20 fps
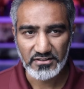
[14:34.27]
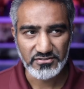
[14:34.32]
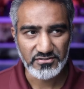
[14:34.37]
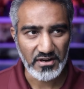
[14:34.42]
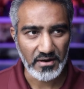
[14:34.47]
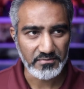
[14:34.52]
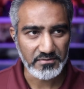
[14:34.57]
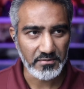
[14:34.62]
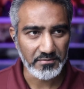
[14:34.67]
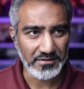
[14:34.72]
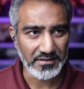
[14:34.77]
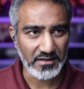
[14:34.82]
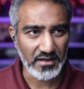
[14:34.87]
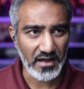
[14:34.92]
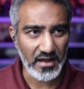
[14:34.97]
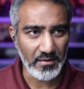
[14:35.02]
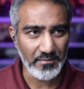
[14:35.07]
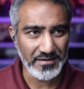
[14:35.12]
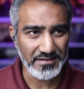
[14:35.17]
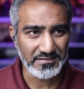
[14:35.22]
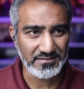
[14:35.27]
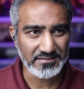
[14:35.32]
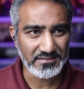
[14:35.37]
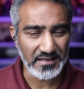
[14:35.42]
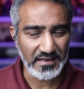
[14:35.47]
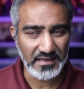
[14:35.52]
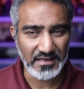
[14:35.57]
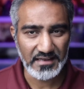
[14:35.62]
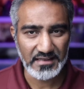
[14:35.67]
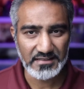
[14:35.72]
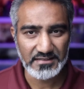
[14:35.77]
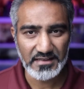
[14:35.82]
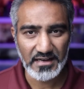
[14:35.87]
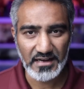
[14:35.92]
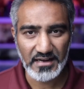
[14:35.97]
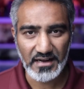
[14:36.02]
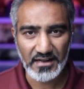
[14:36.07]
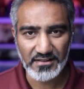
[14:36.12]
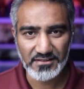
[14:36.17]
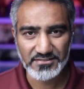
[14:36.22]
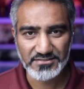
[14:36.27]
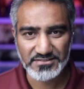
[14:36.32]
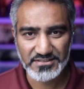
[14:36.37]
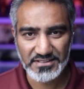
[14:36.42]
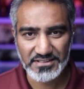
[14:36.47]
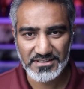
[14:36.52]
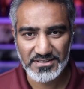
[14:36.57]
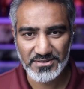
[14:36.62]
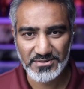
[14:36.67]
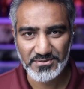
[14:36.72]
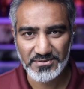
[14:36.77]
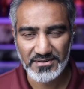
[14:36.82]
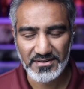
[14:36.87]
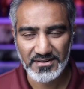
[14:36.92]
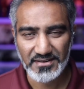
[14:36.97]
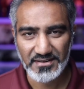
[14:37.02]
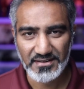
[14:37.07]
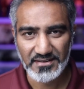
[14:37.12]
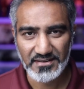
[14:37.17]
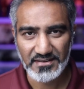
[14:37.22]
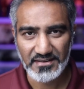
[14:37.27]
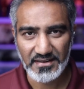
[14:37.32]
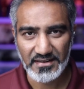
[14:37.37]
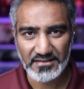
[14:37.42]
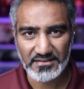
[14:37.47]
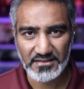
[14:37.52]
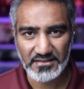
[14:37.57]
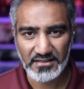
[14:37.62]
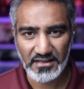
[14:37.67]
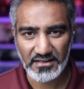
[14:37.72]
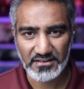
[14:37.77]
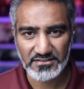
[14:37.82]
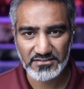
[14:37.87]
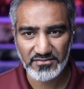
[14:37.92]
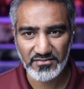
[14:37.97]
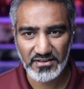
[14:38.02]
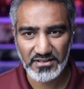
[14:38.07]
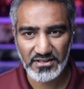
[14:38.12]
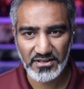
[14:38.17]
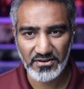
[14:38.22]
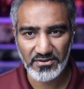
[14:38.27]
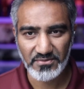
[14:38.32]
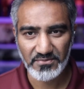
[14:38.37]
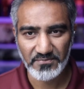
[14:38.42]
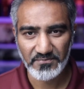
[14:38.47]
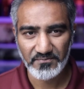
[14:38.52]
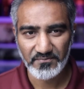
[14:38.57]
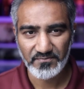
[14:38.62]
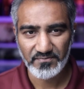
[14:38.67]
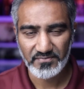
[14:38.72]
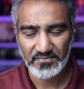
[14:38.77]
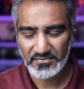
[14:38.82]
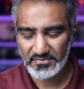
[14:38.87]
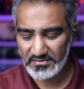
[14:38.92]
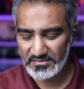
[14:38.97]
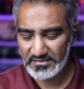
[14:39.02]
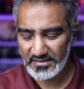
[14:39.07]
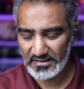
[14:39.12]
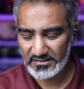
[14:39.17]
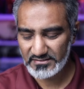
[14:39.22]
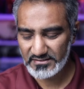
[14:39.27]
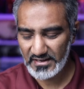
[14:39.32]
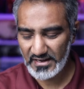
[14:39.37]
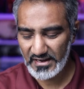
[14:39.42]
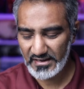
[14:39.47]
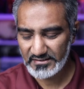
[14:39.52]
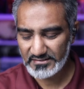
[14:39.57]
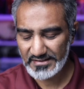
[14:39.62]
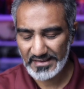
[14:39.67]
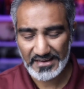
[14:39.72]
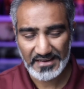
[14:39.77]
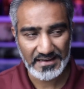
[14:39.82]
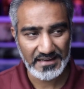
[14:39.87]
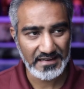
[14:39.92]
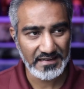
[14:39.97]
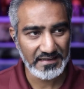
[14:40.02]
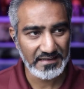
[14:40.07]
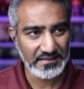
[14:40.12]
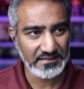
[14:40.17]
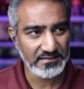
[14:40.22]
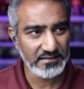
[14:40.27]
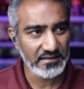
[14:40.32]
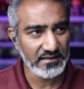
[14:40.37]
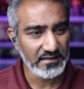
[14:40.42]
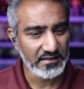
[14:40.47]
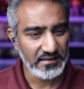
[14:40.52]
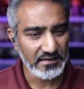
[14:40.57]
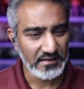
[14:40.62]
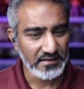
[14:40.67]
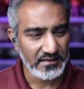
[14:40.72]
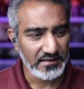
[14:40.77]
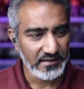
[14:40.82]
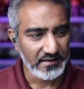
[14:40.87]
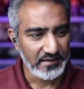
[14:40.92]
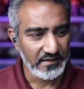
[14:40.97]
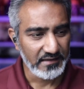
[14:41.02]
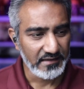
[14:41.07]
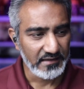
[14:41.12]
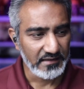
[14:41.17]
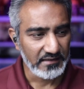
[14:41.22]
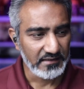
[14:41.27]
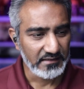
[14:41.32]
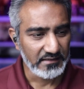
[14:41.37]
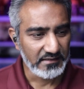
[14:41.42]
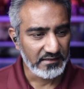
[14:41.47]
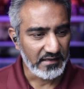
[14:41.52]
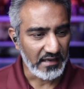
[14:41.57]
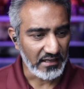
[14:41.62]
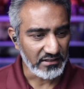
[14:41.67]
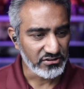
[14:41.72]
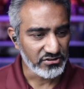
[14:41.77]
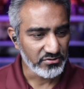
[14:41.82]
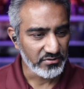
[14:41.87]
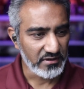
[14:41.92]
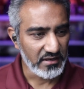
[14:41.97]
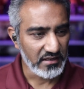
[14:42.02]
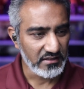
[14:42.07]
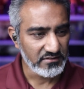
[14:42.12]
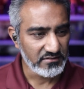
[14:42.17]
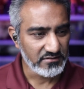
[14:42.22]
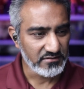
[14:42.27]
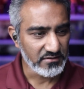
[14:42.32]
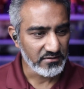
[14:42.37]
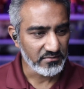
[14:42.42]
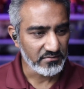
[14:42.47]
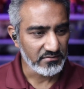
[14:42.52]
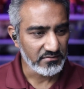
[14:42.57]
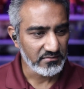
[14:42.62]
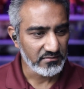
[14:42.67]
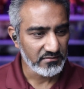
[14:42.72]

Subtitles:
drop them in the comments, and I'll see you in the next video. Thanks, guys, and catch you again soon.